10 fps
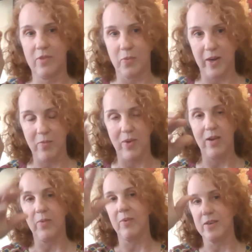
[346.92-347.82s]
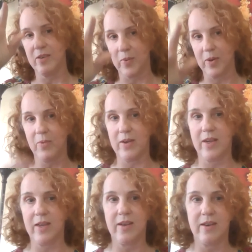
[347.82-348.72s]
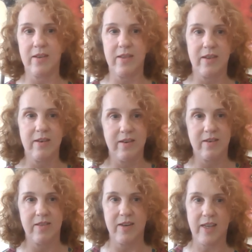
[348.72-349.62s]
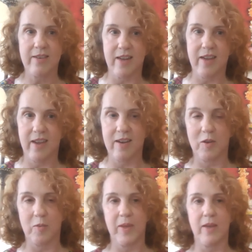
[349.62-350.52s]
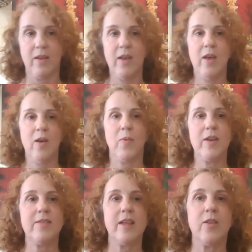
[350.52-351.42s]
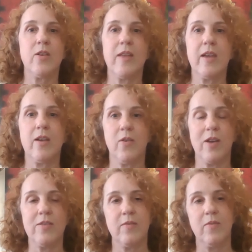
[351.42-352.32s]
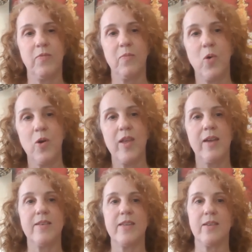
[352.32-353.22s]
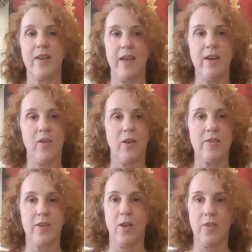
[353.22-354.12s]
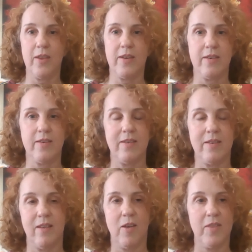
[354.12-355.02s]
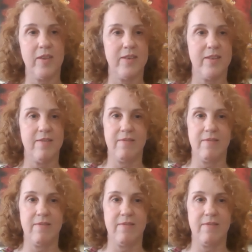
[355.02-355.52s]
21. We went to 21 to get it into the to the next decade a little bit. What does that look like across morning until night, across all the all the